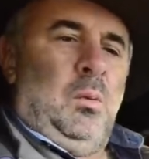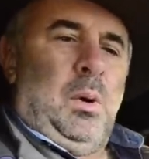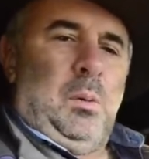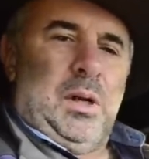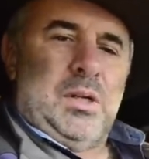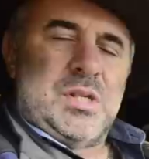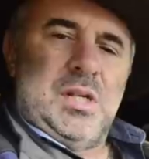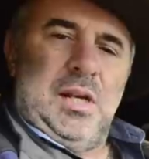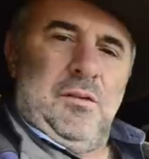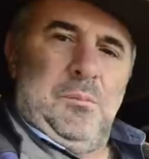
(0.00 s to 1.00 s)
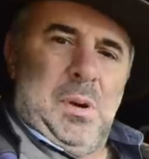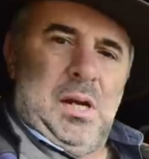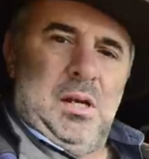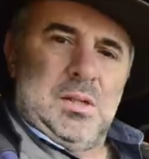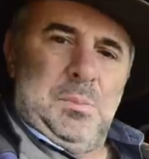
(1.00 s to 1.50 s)
we wanted to see
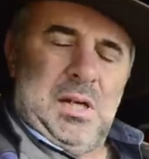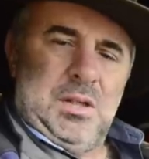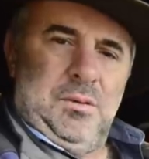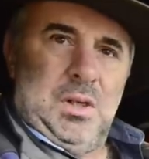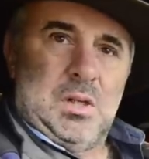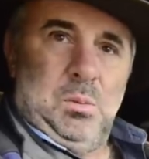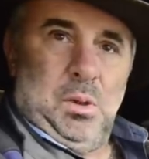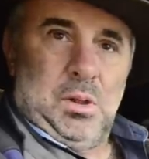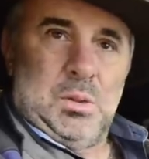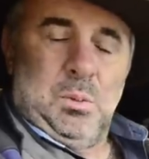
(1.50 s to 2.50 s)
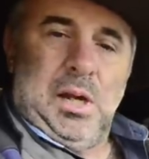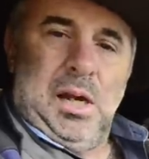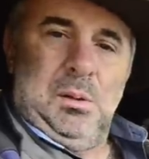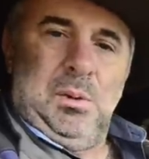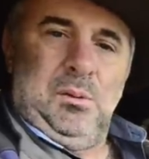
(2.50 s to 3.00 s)
as much of this world as we
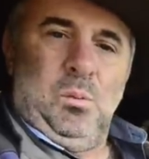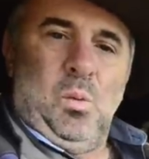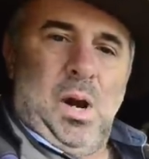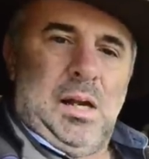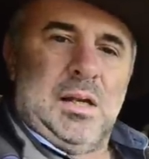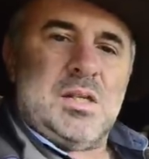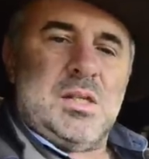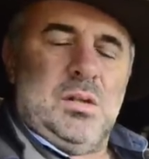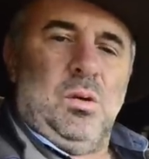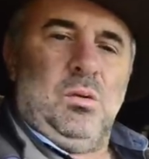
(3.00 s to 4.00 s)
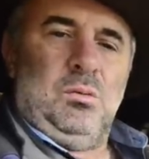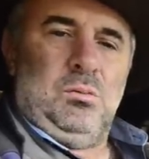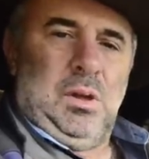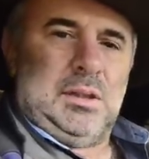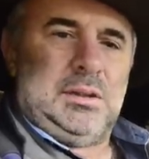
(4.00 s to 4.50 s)
can be while it's still
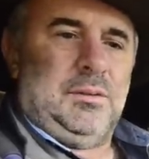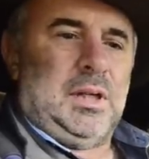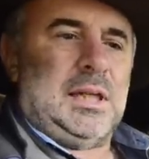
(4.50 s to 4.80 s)
relatively